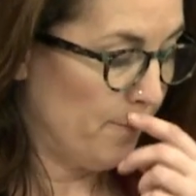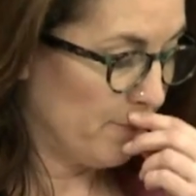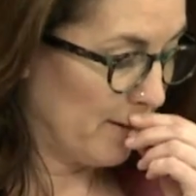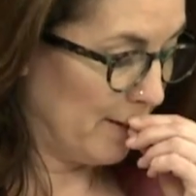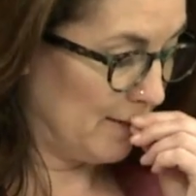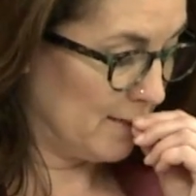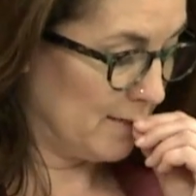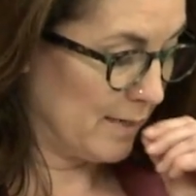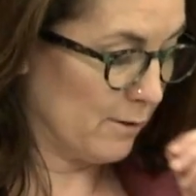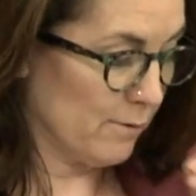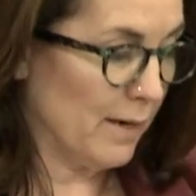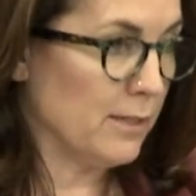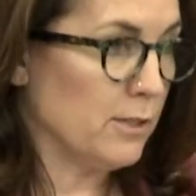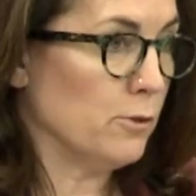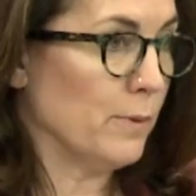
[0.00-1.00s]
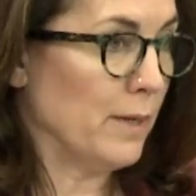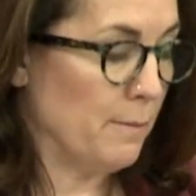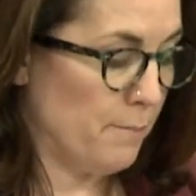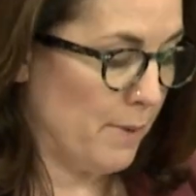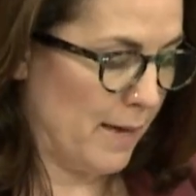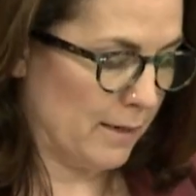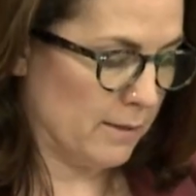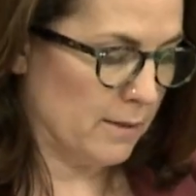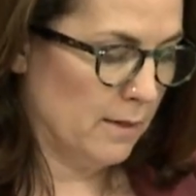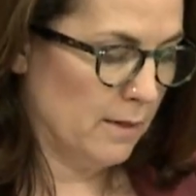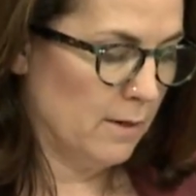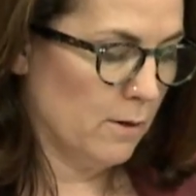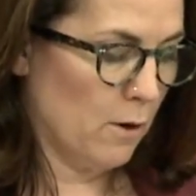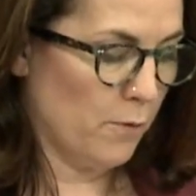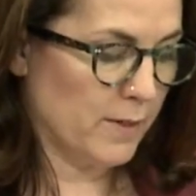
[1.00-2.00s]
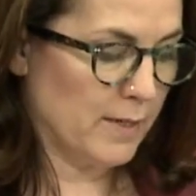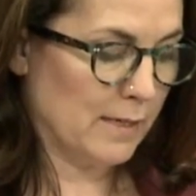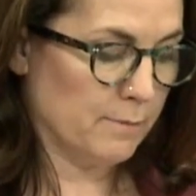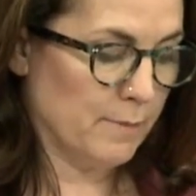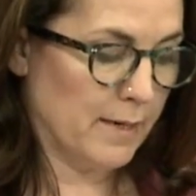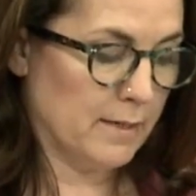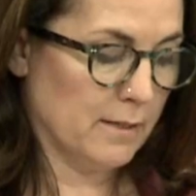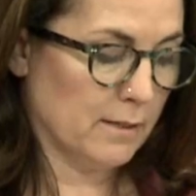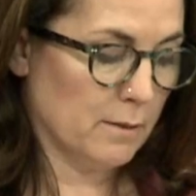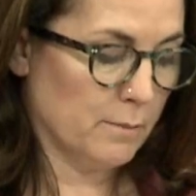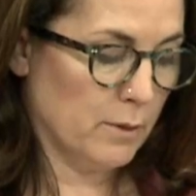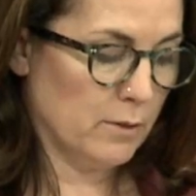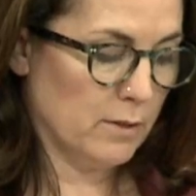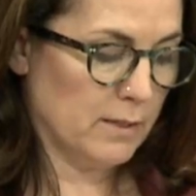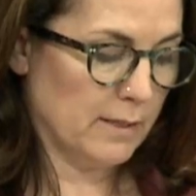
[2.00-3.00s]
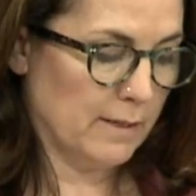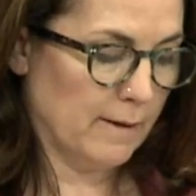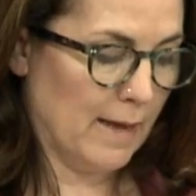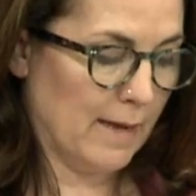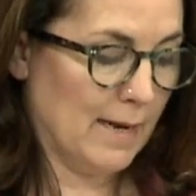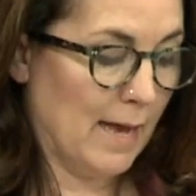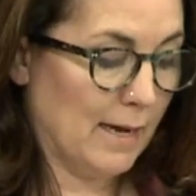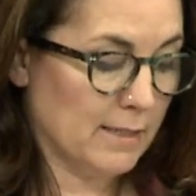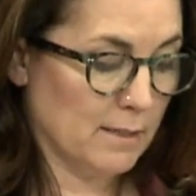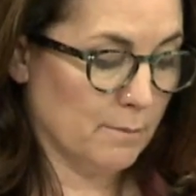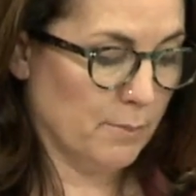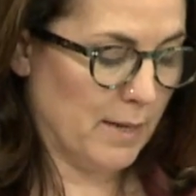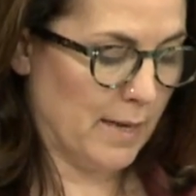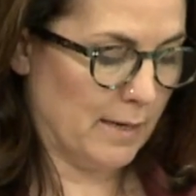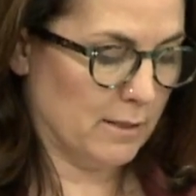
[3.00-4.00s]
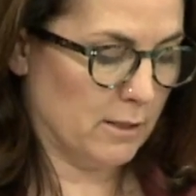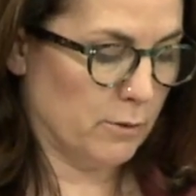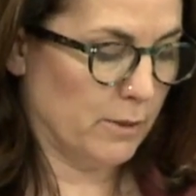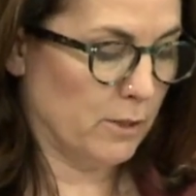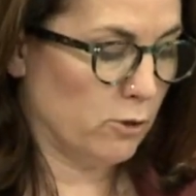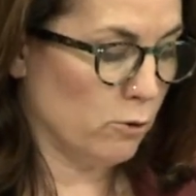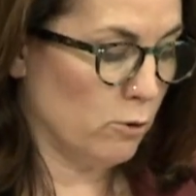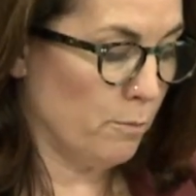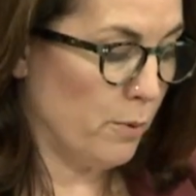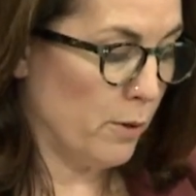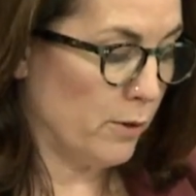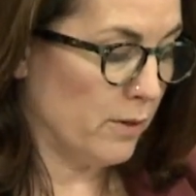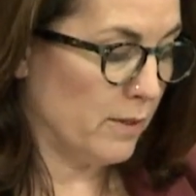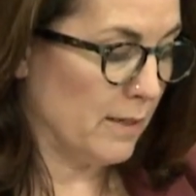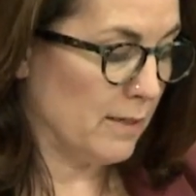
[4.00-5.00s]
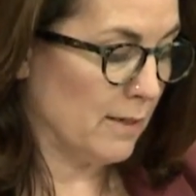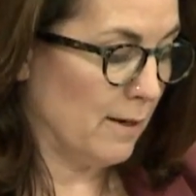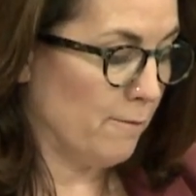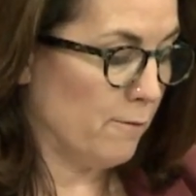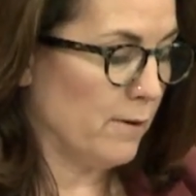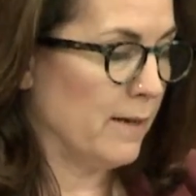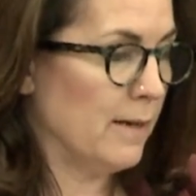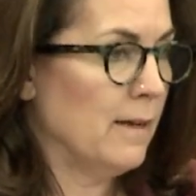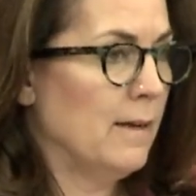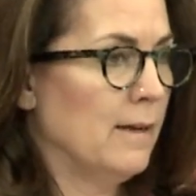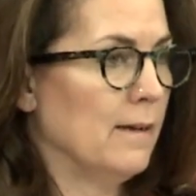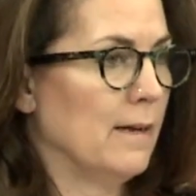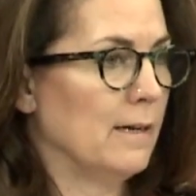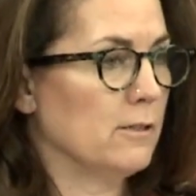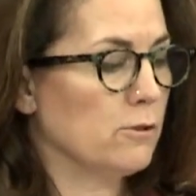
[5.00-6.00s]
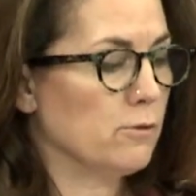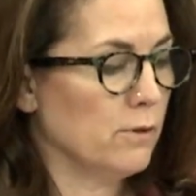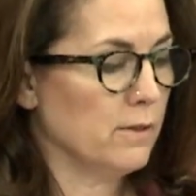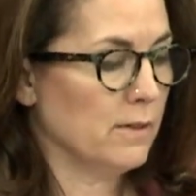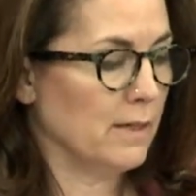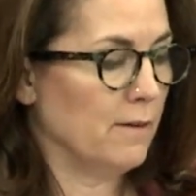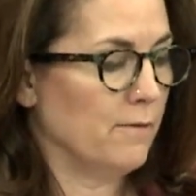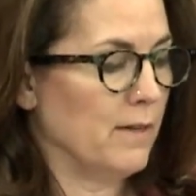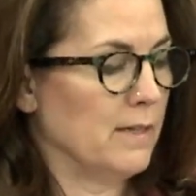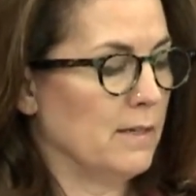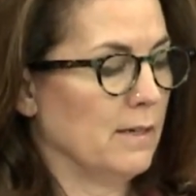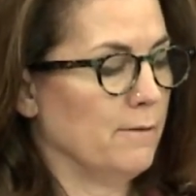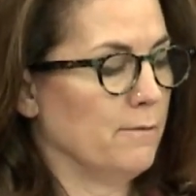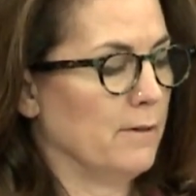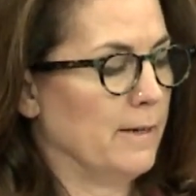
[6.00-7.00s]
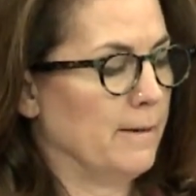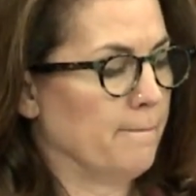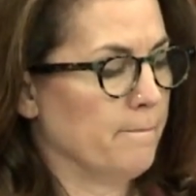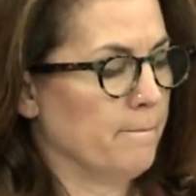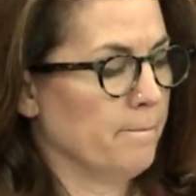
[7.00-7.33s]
intergenerational impact on the Tasmanian community and action plans to ensure both their delivery and scrutiny of their delivery.